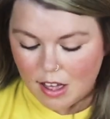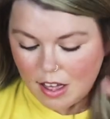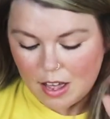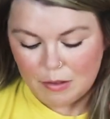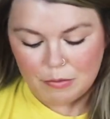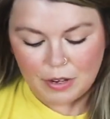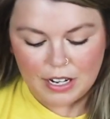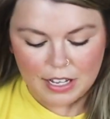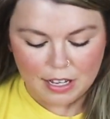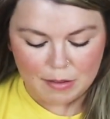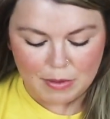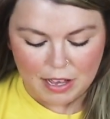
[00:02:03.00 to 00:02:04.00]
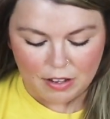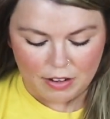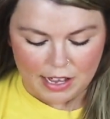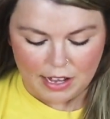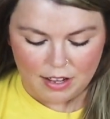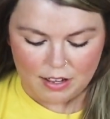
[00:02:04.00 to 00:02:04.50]
I'm reading about
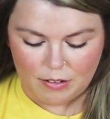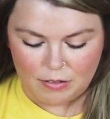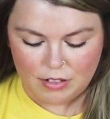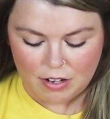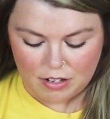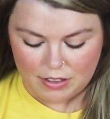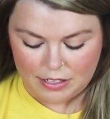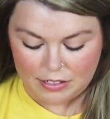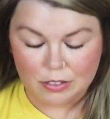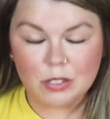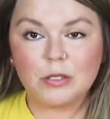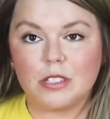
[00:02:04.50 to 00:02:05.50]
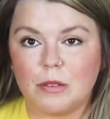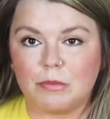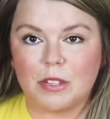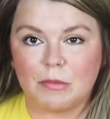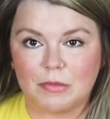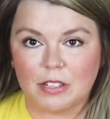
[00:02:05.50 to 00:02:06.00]
how all these new
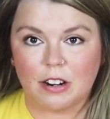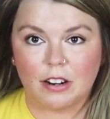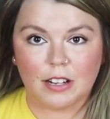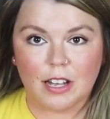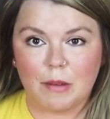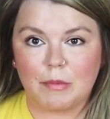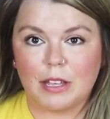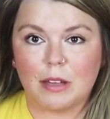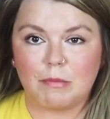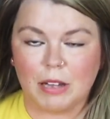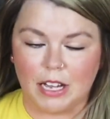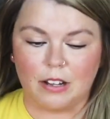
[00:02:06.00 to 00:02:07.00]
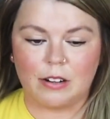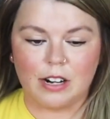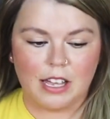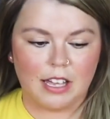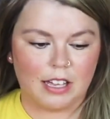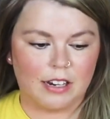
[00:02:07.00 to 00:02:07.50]
symptoms are coming about,
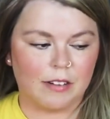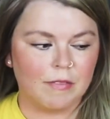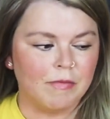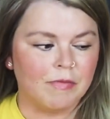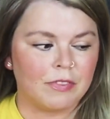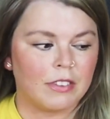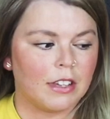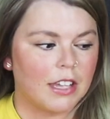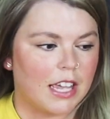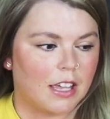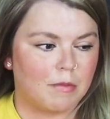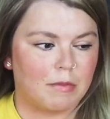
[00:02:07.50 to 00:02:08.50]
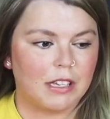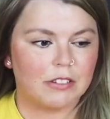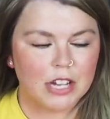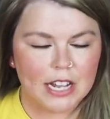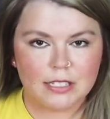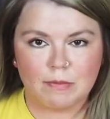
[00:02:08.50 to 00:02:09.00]
and it could be
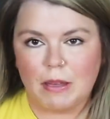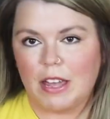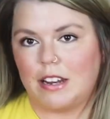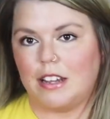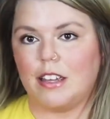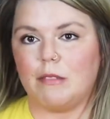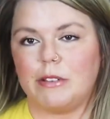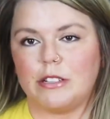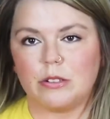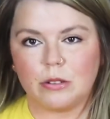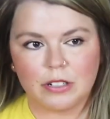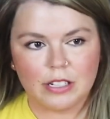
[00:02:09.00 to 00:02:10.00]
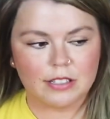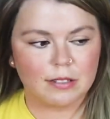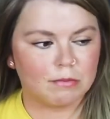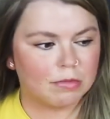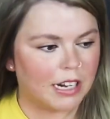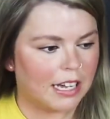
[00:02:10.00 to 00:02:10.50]
chest pain, it can be shortness of
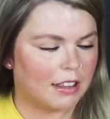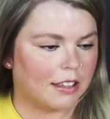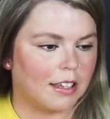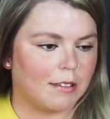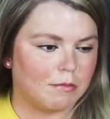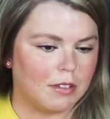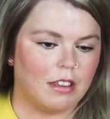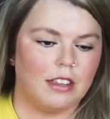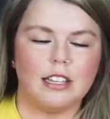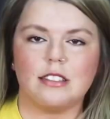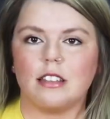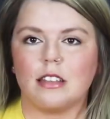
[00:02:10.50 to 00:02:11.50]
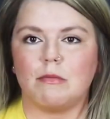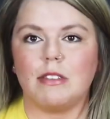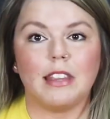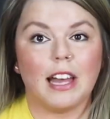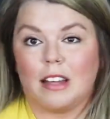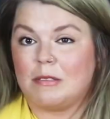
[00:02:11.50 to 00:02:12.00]
breath, it can be this, it can be
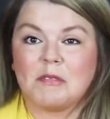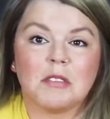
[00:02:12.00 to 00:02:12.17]
that.